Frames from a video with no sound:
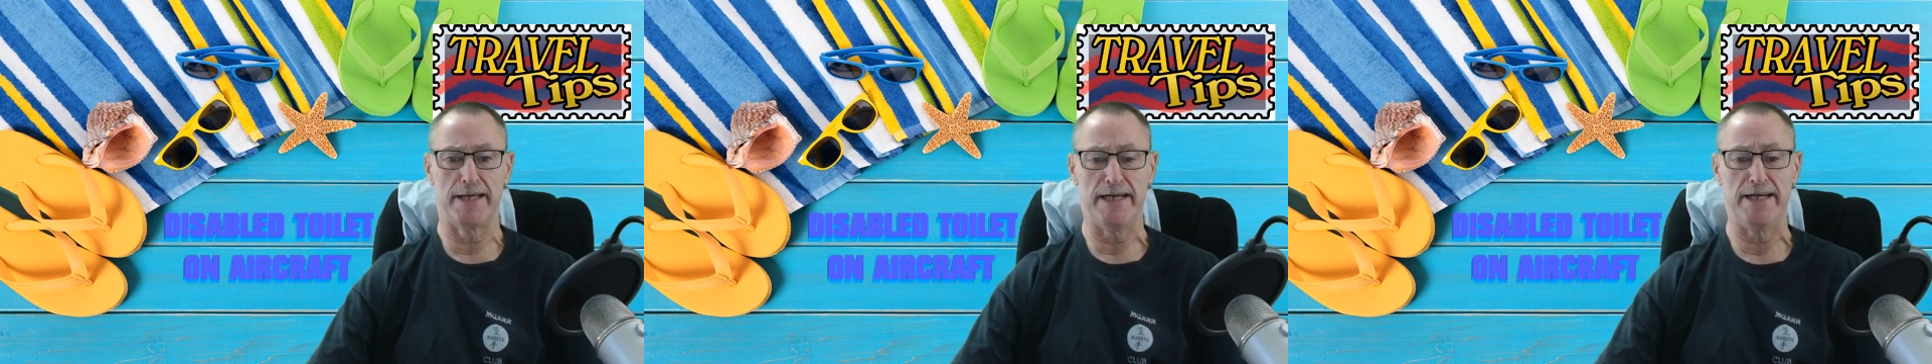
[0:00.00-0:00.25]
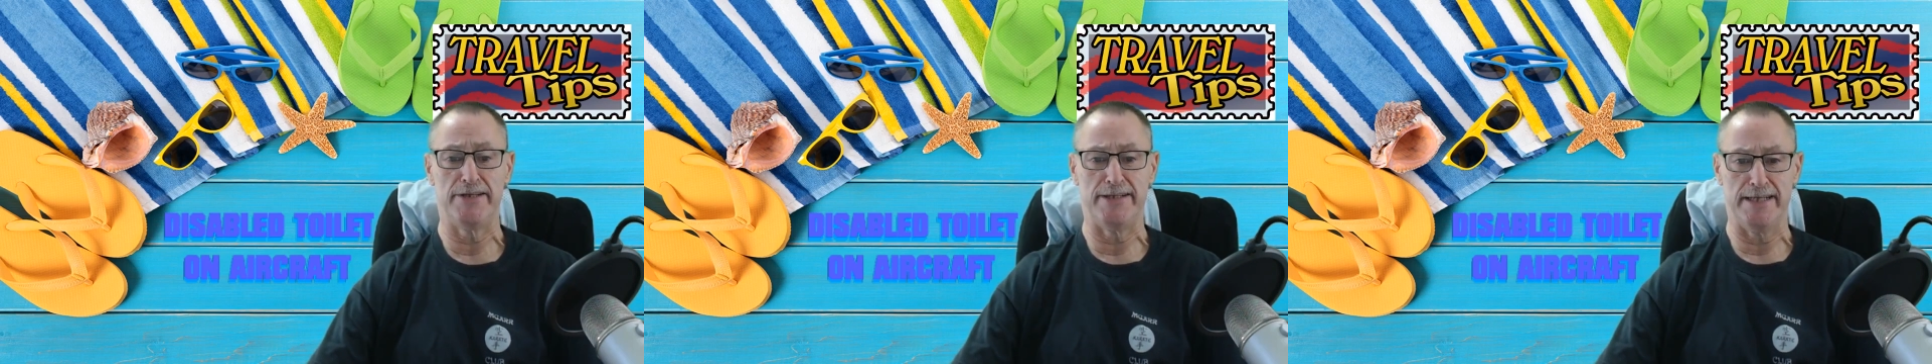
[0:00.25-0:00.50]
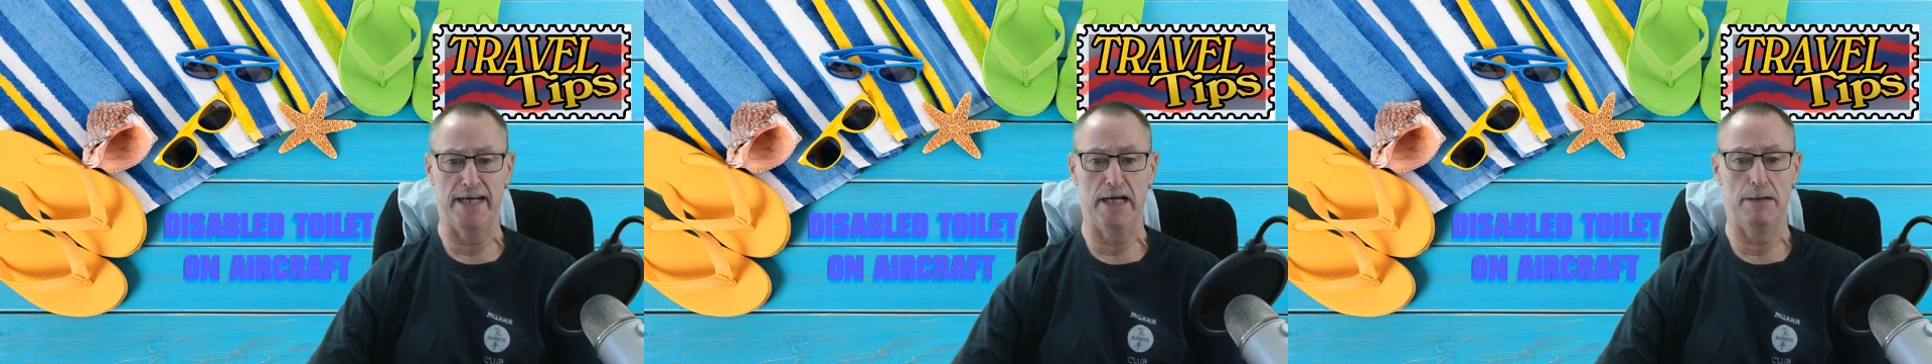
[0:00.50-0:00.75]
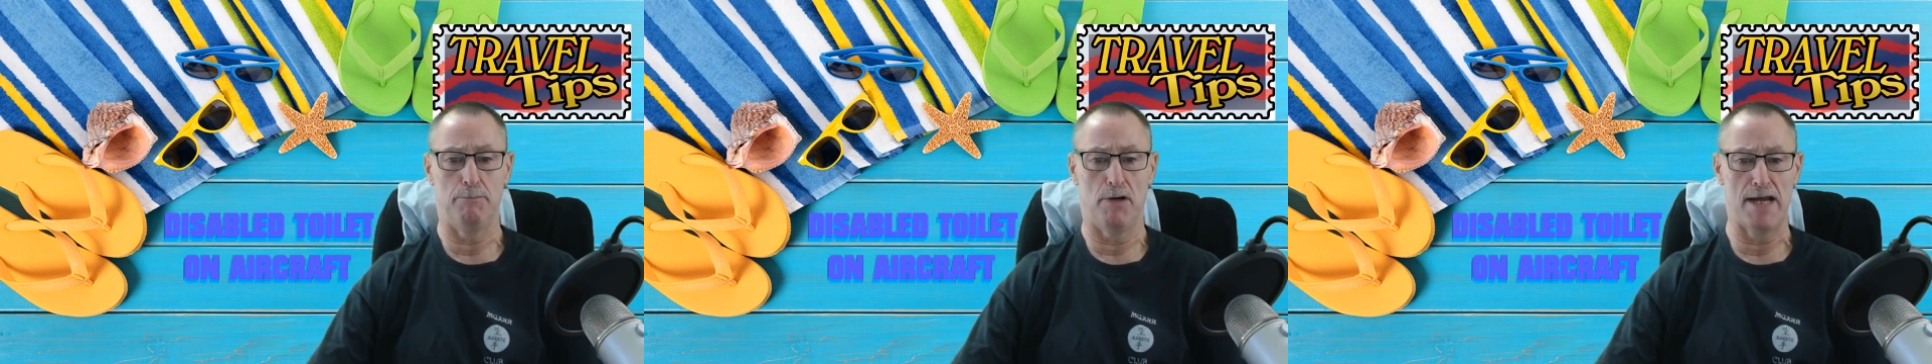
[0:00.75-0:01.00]

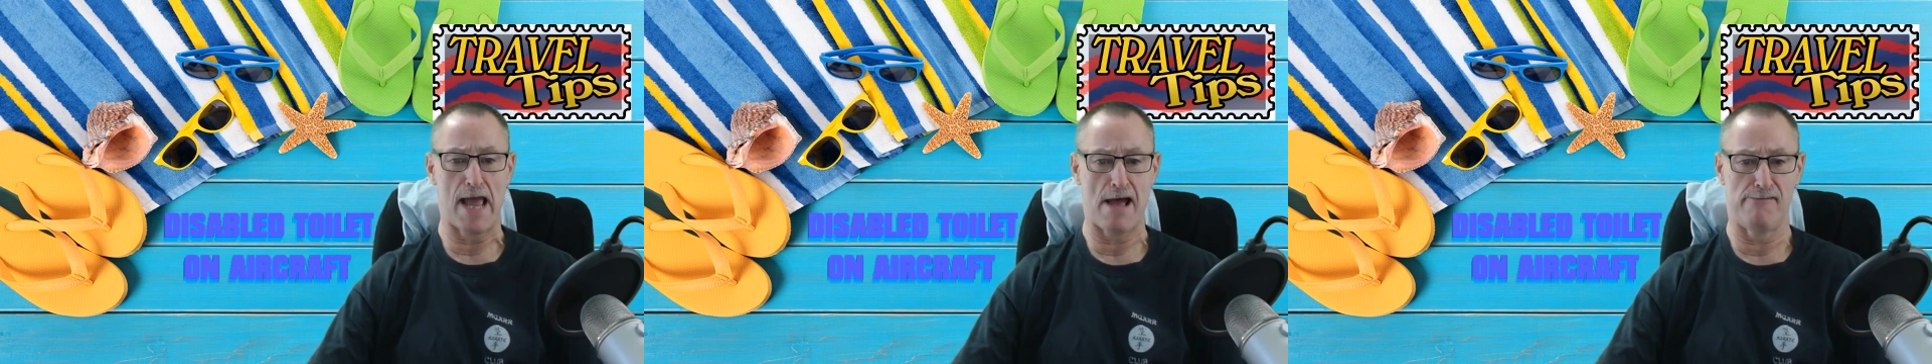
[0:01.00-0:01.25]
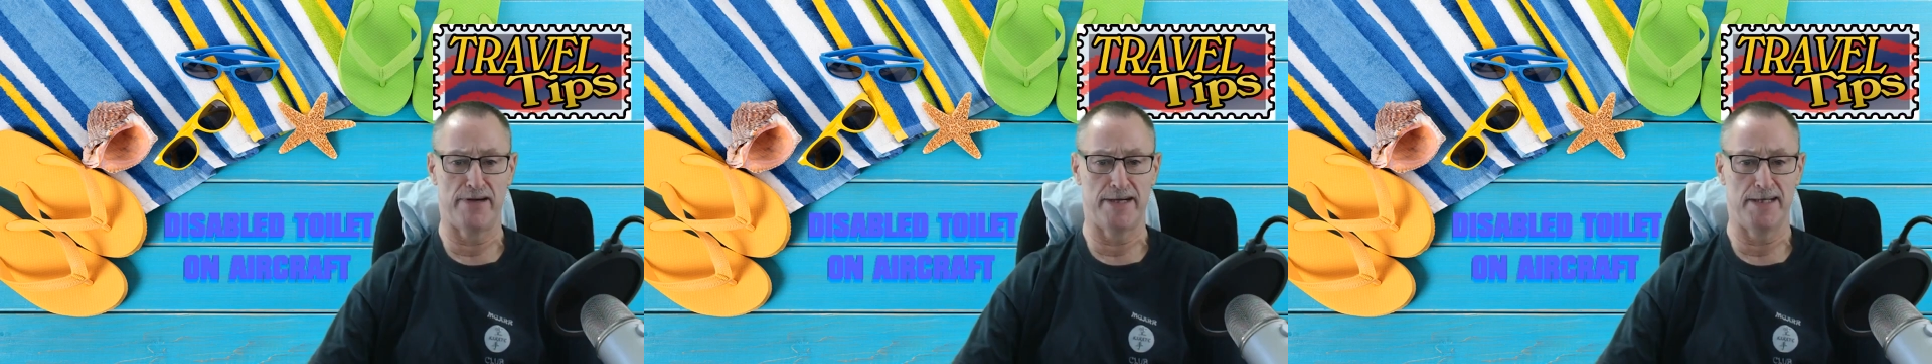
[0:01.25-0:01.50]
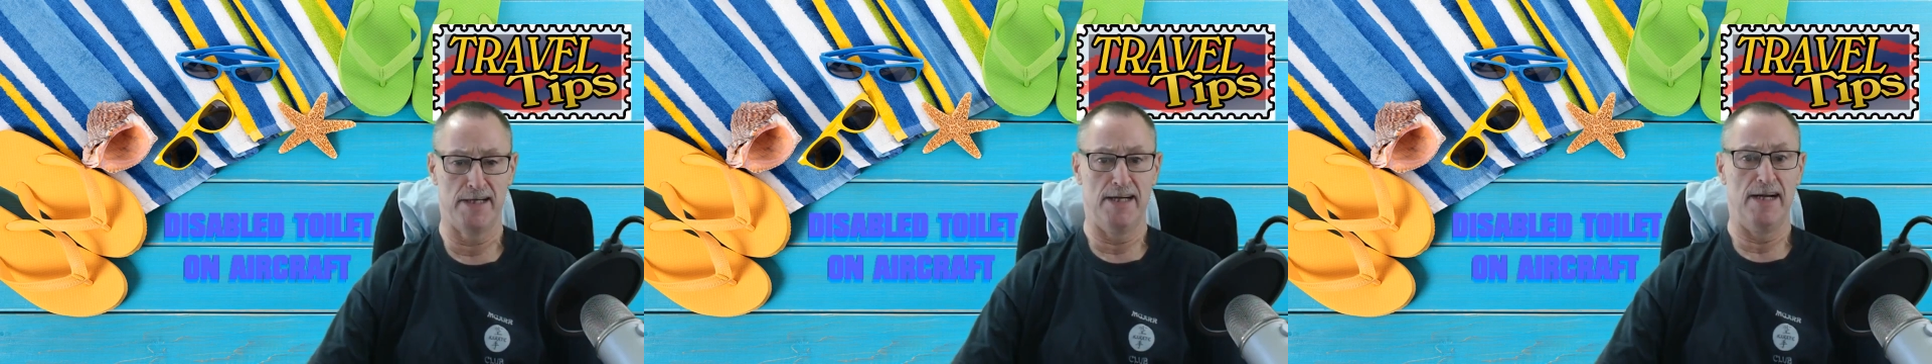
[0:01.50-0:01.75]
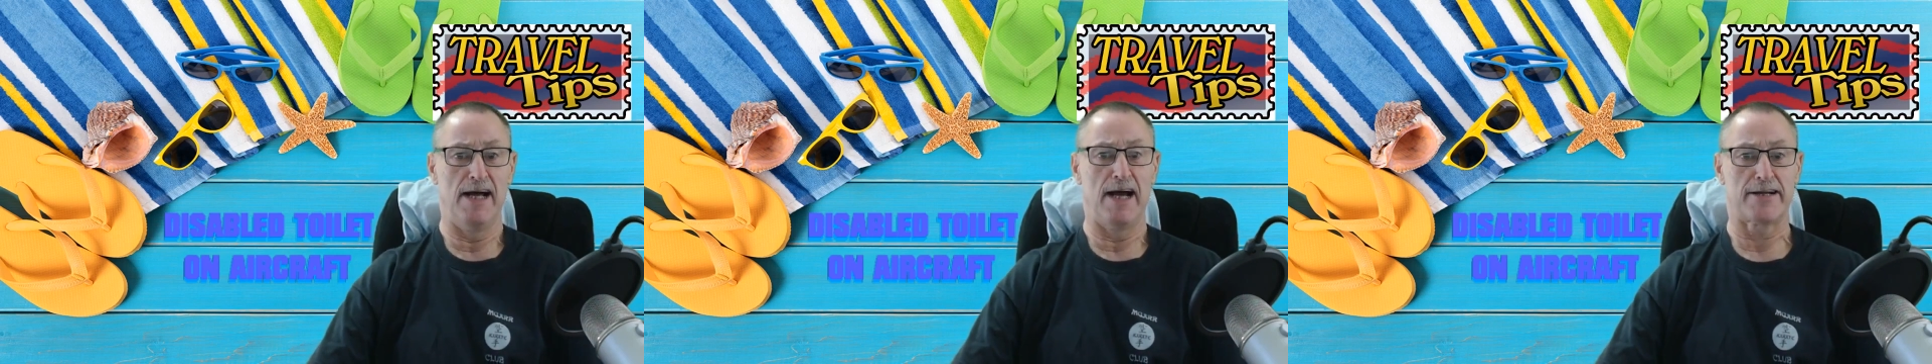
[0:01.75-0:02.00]
easier by having
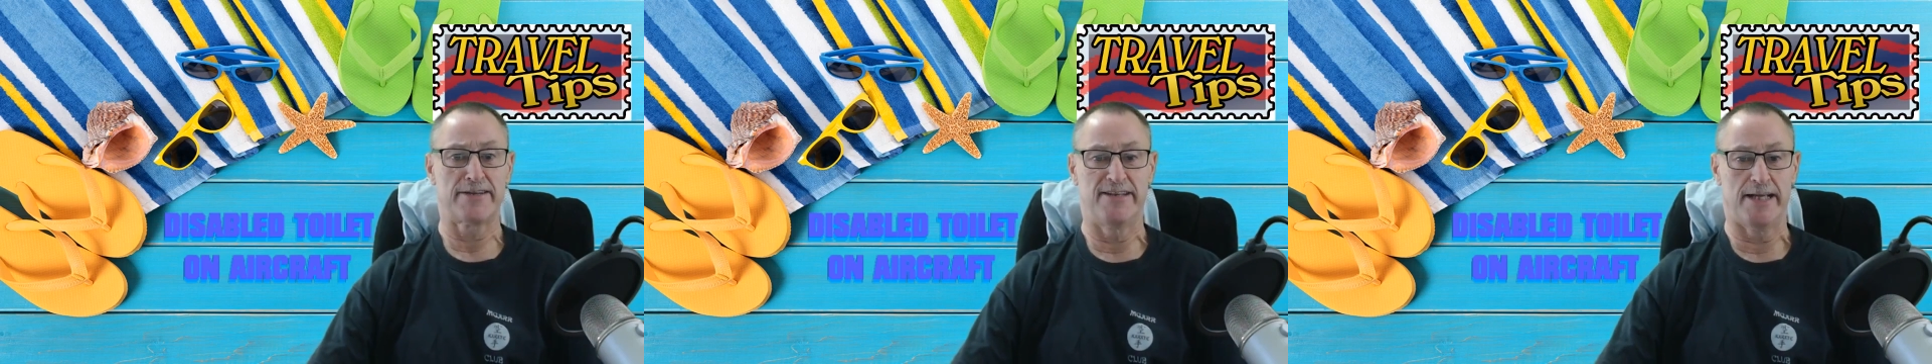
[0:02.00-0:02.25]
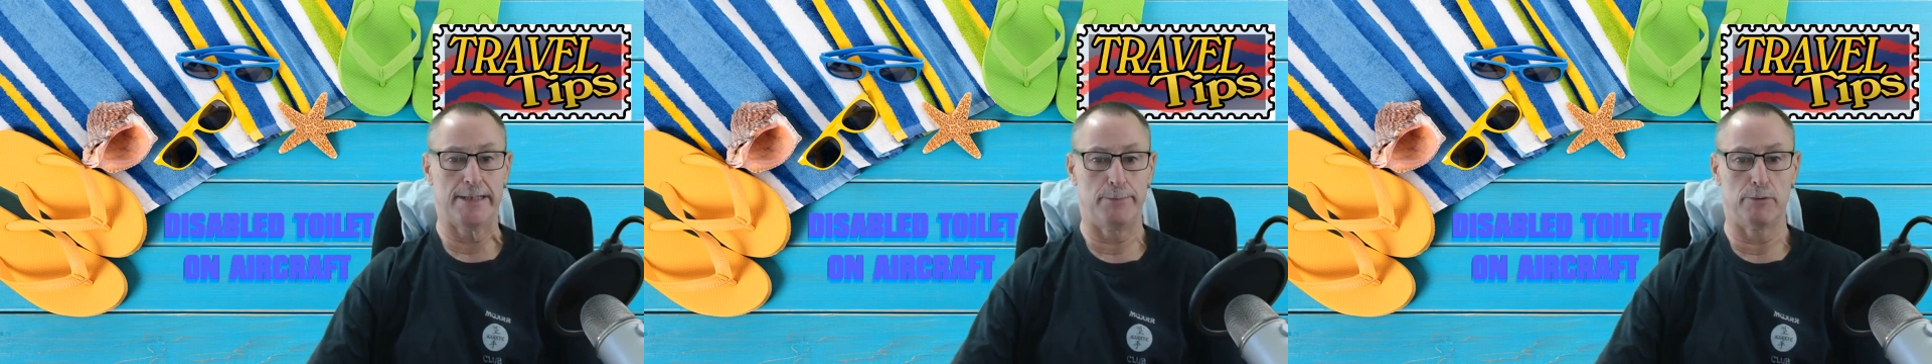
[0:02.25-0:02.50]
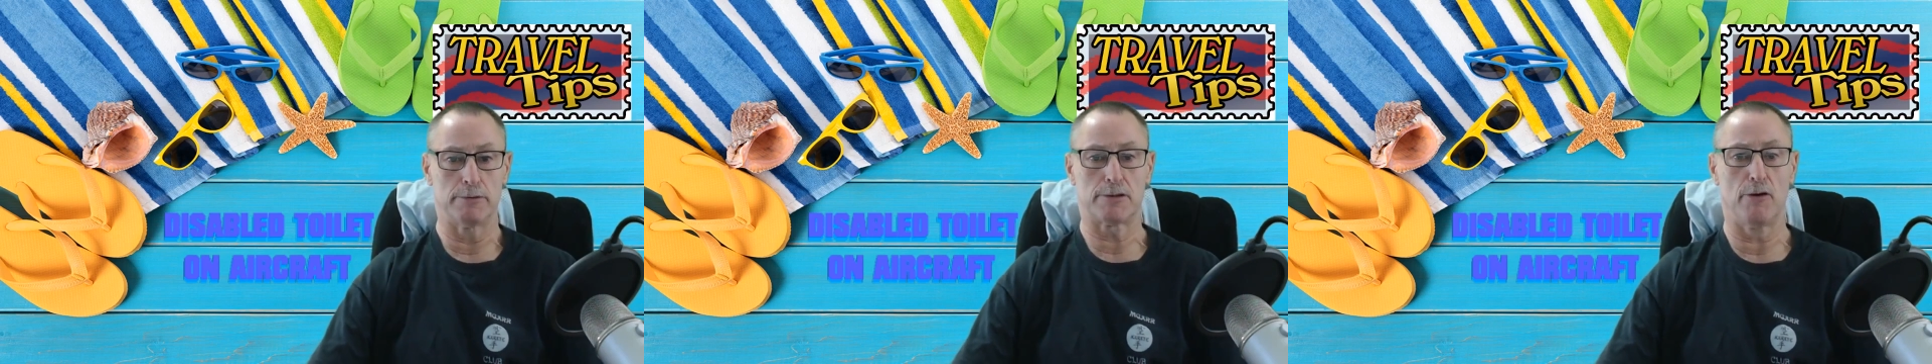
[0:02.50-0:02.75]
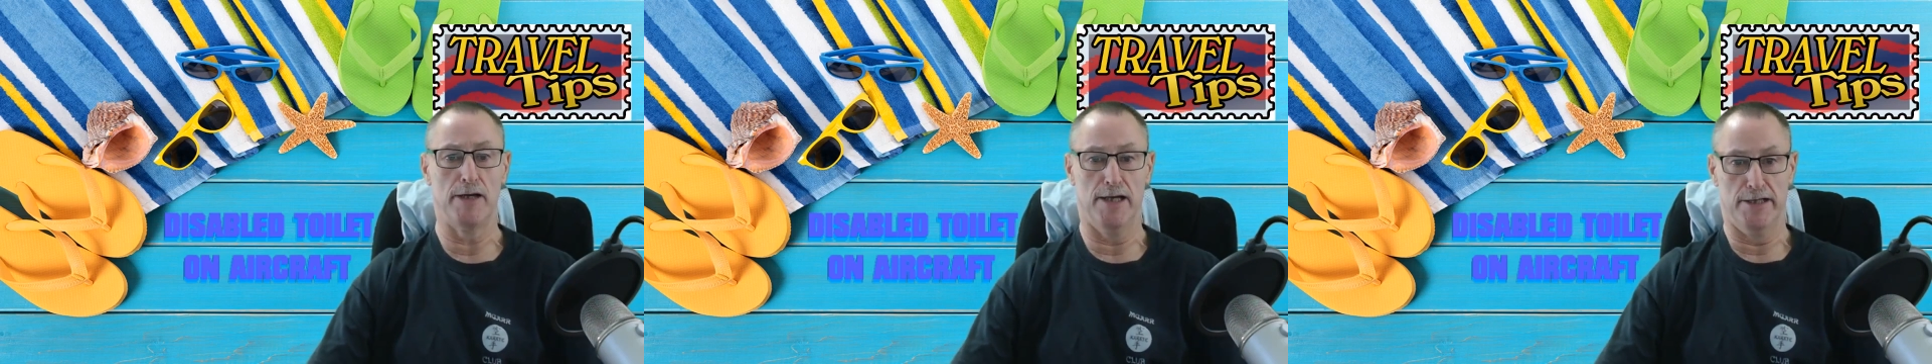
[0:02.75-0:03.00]
accessible
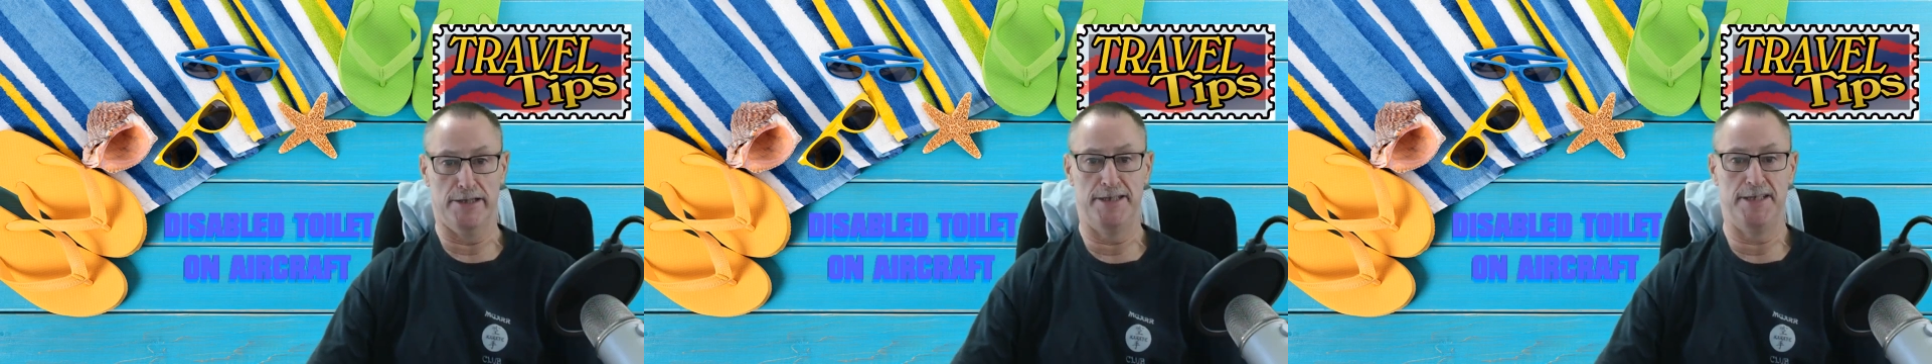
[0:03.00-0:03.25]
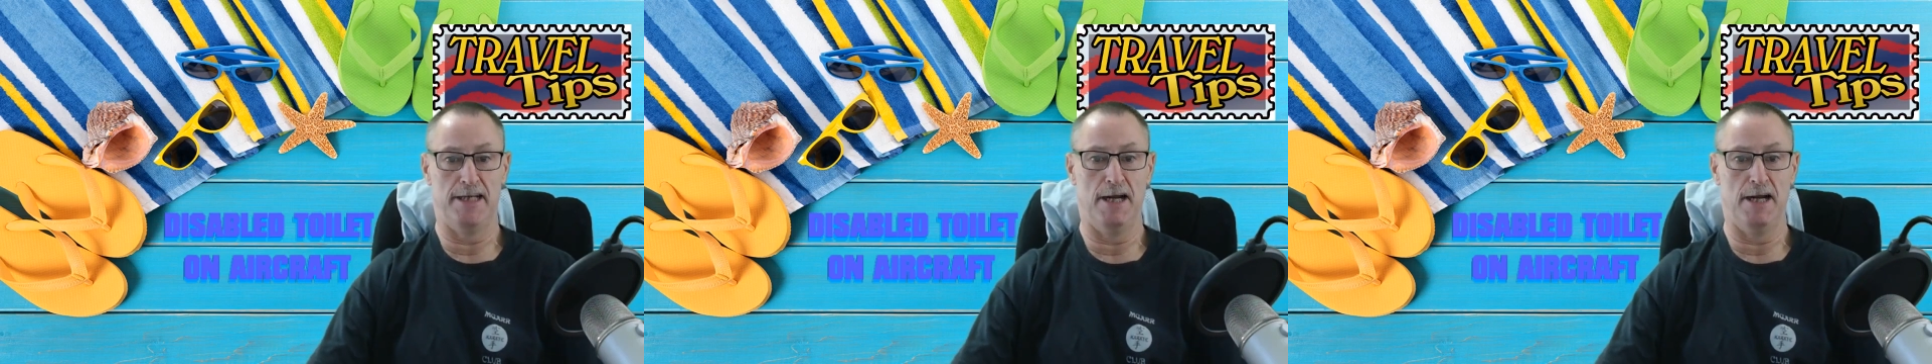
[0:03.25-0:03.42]
toilets.